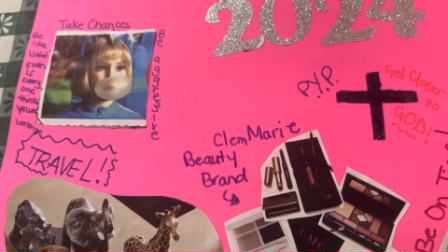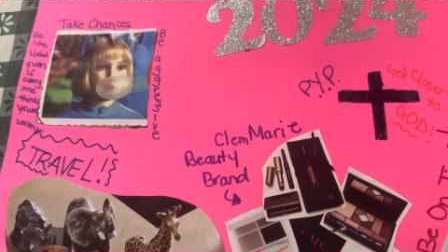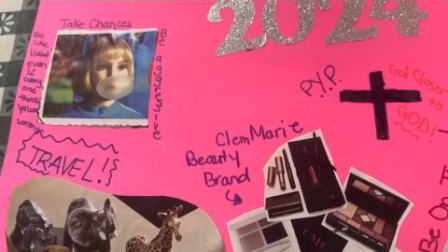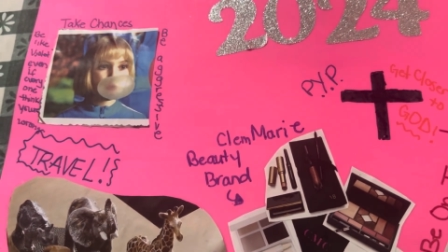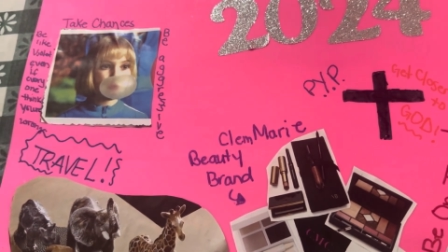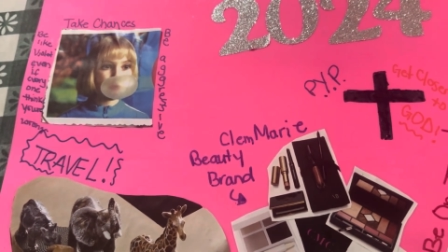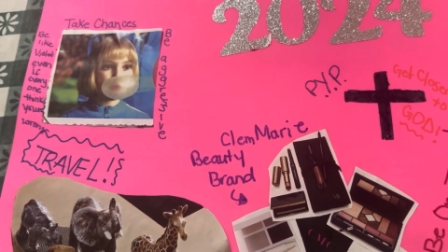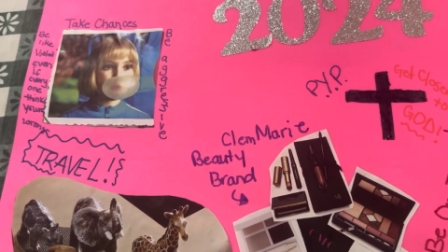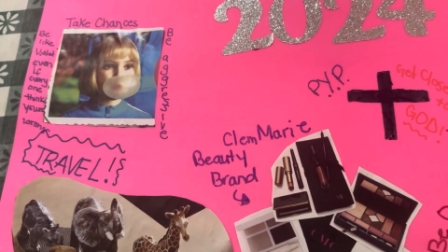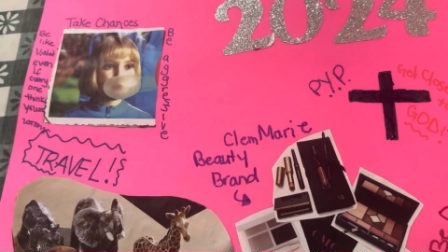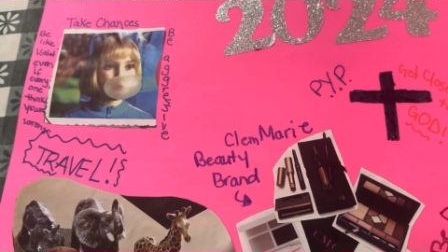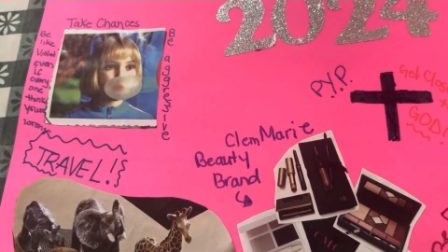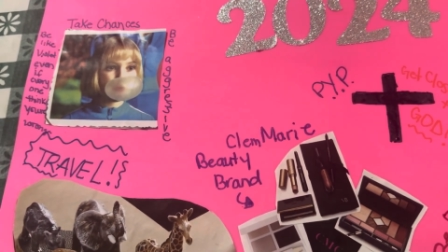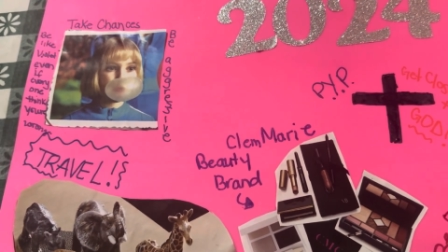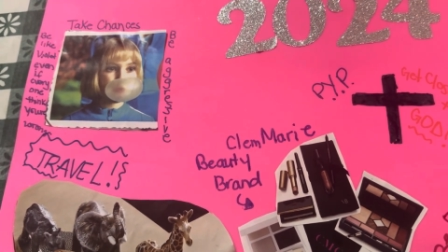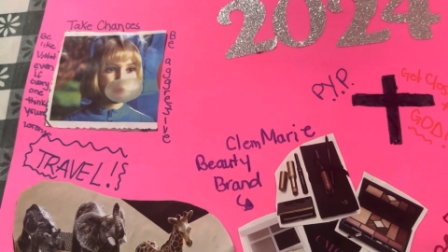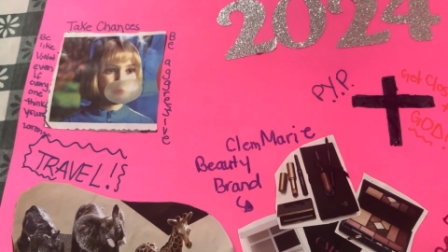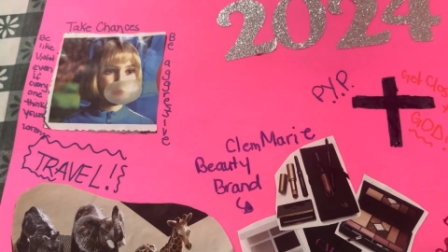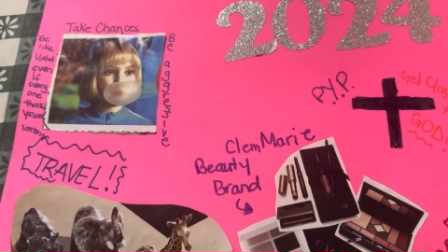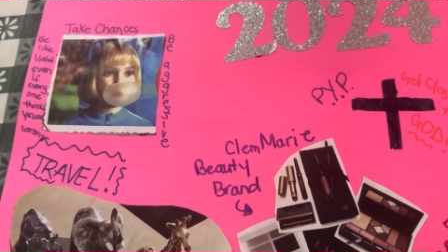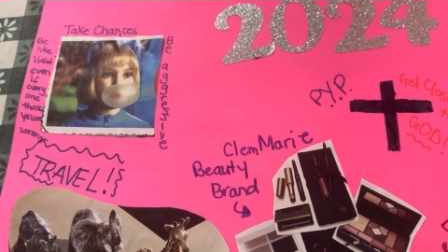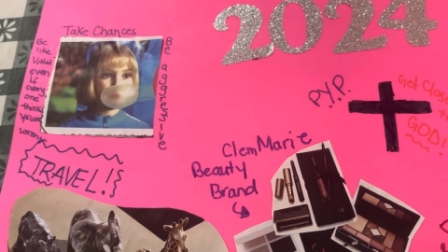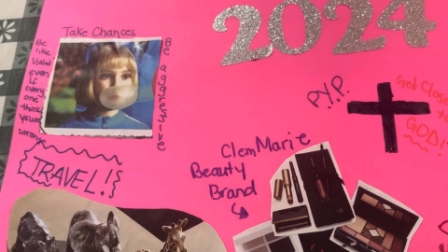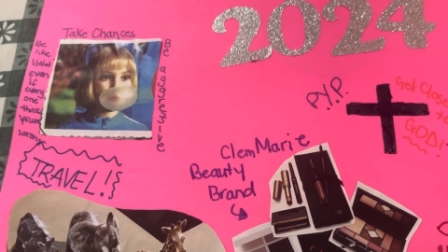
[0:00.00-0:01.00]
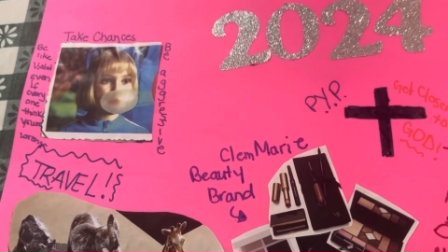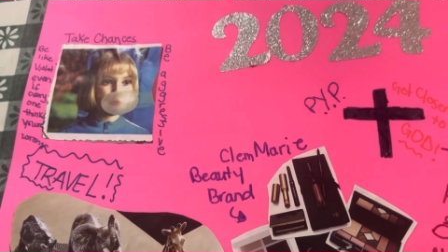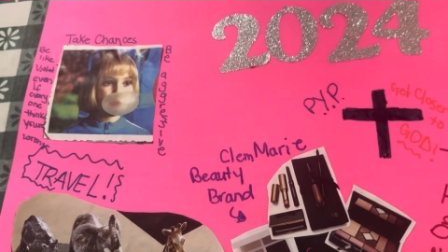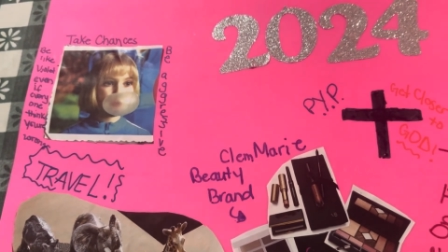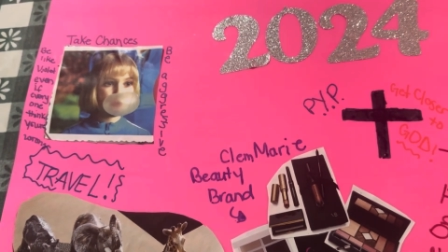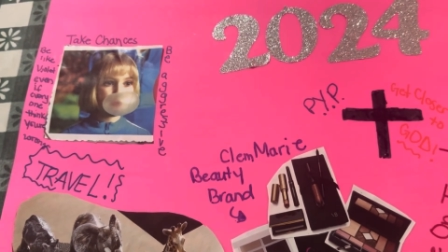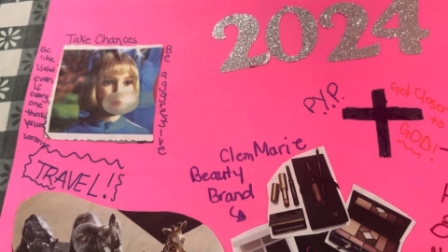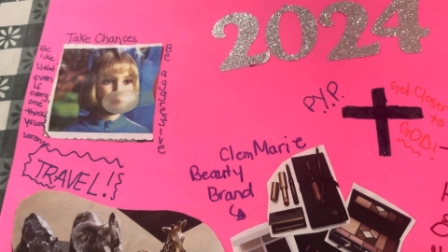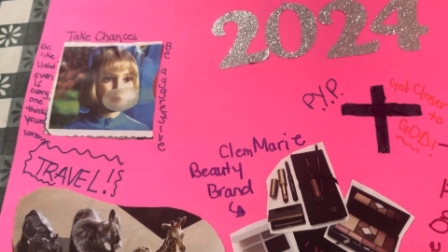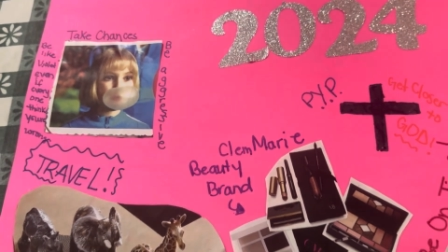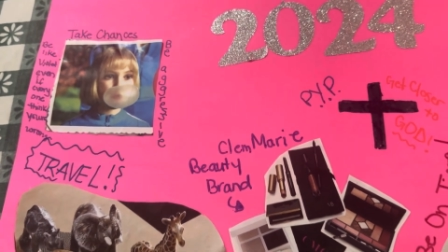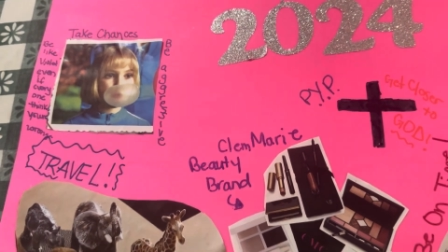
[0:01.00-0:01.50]
And, you know, I
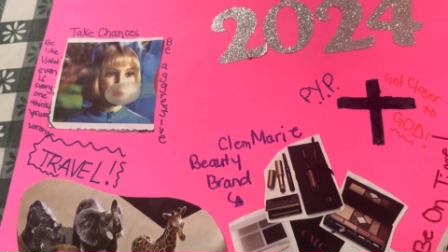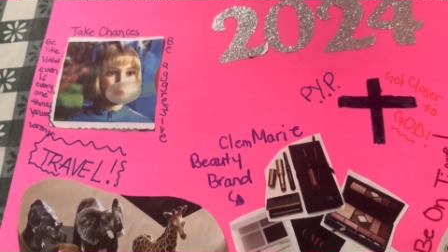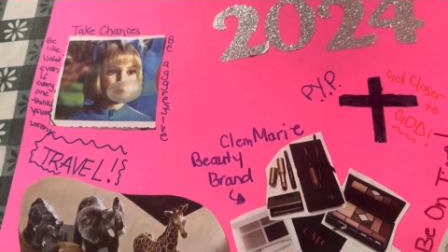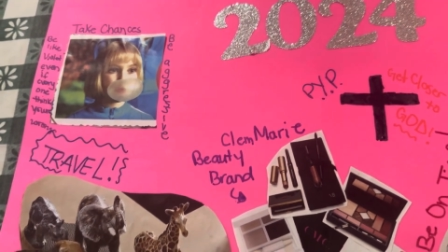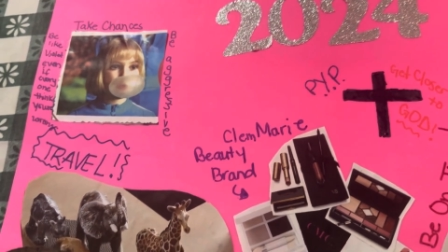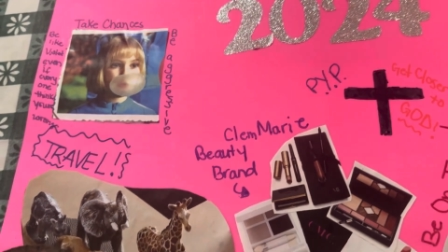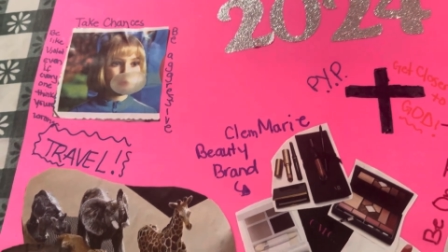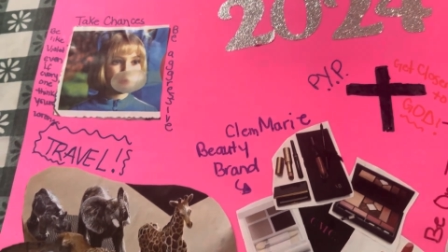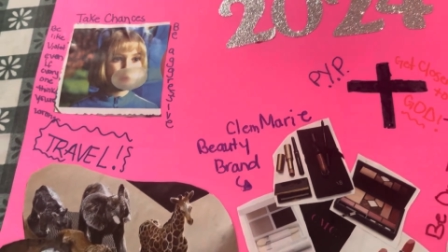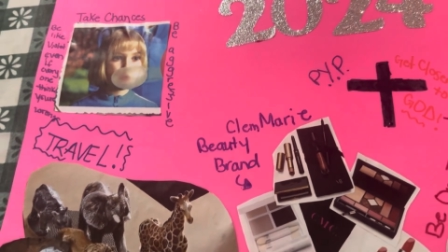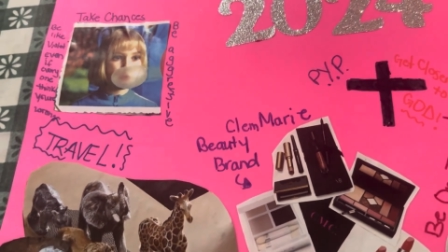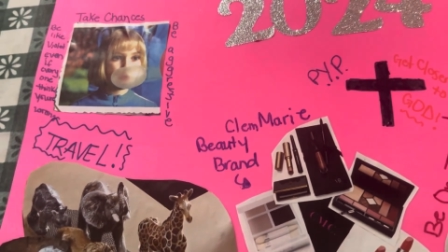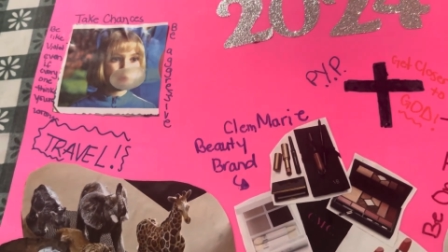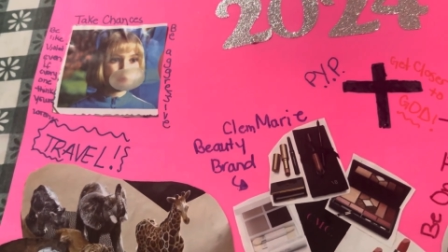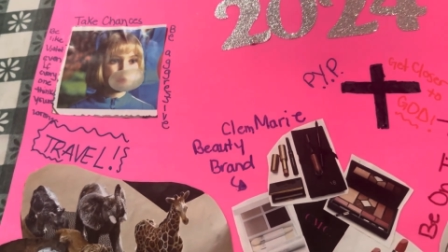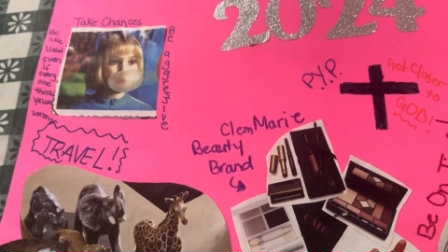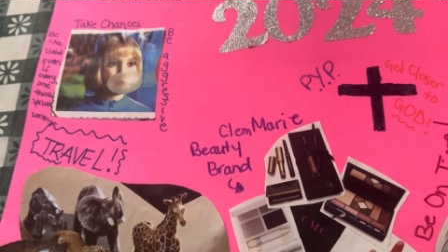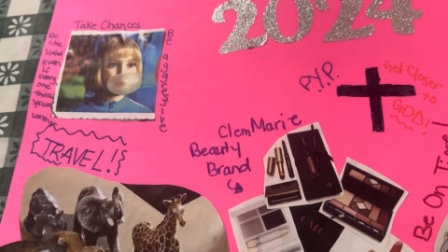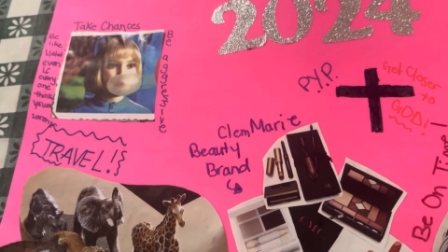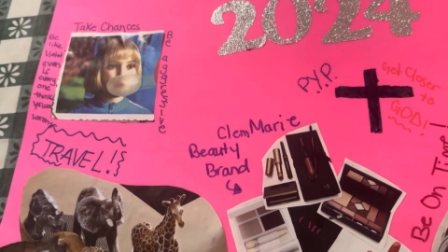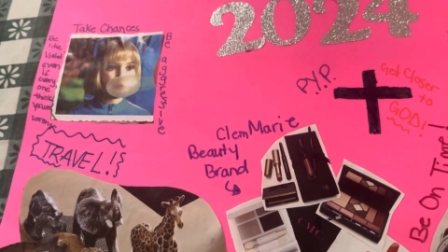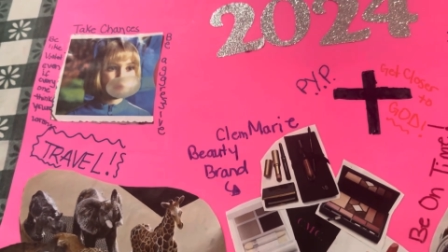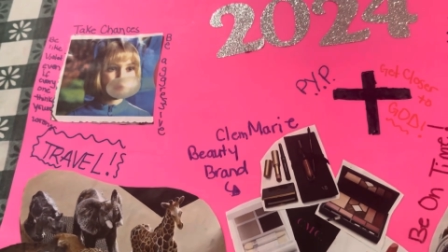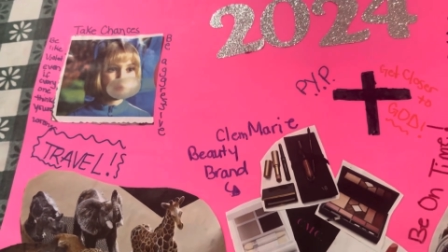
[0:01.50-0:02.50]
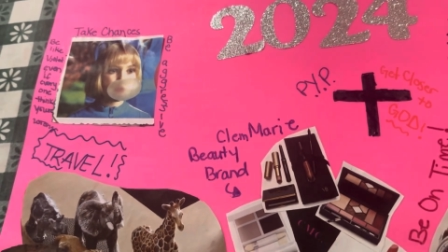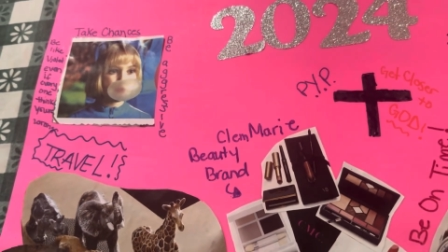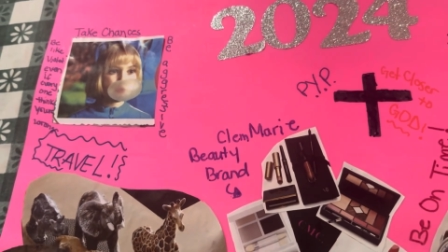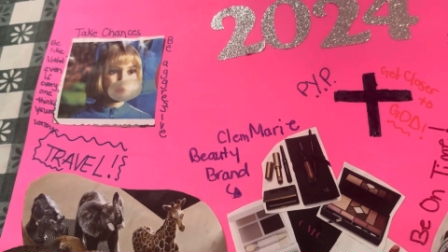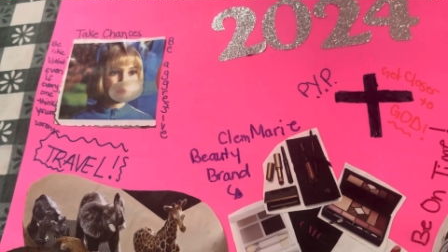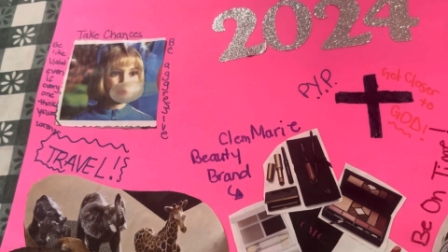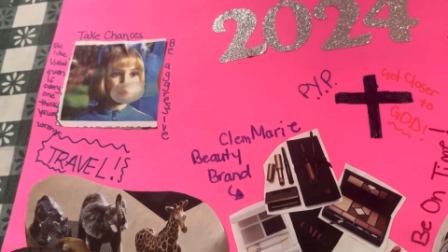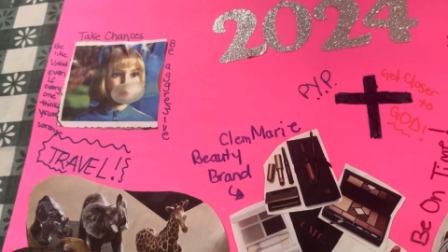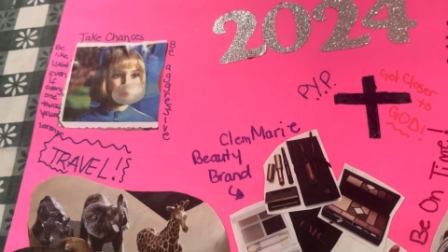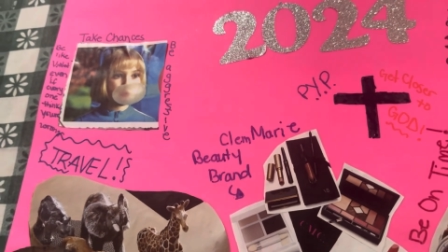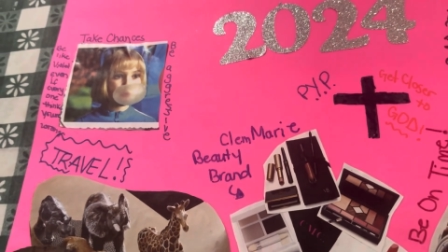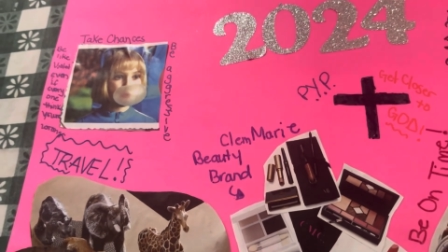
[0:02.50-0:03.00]
appreciate everybody that's on this
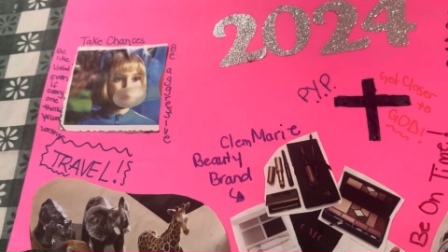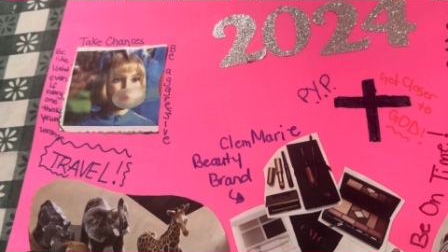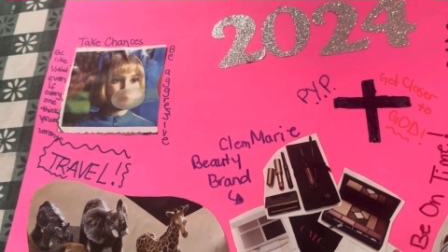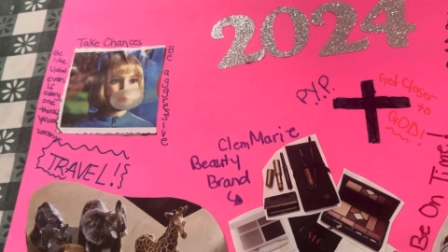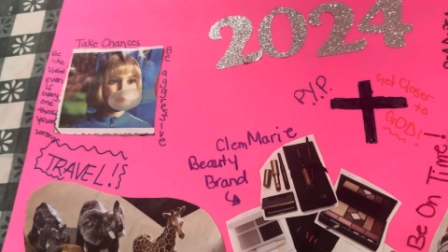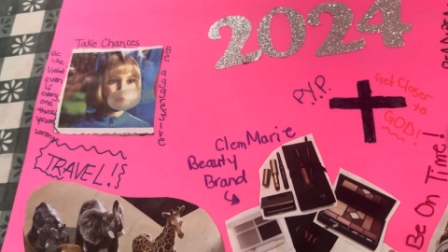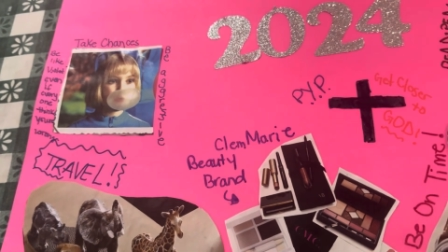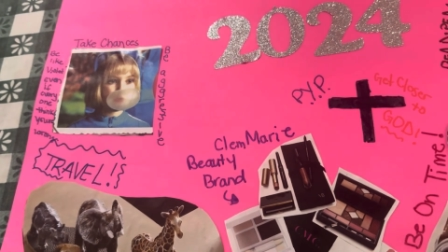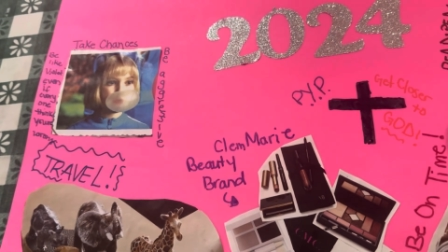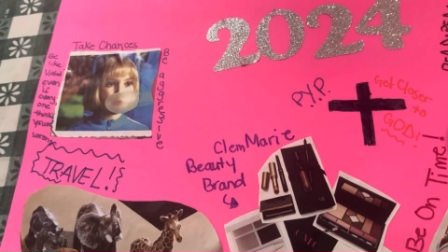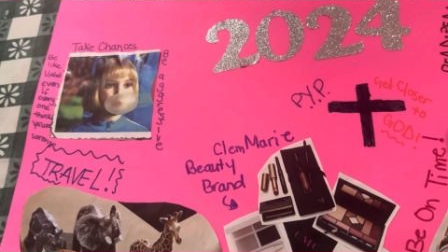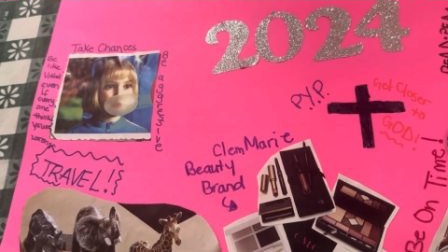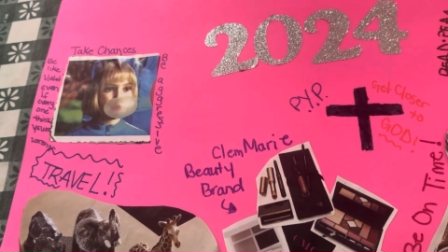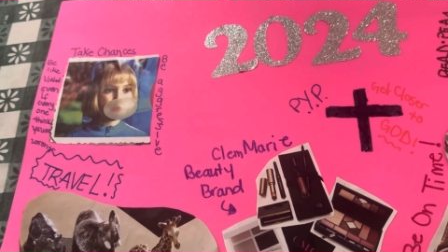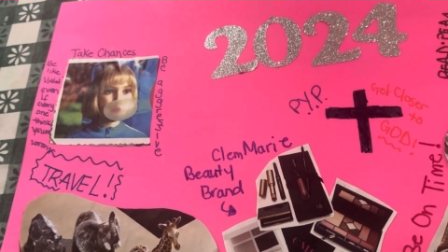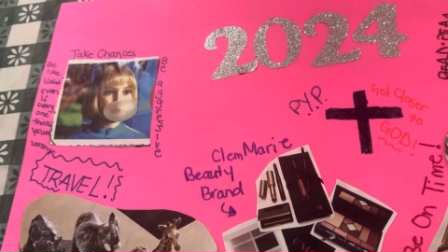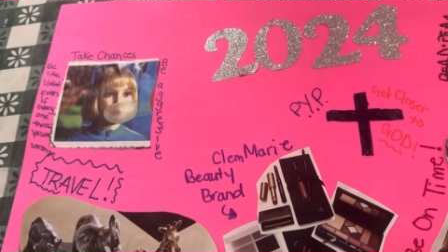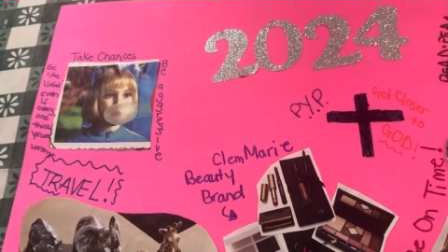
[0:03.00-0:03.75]
journey with me.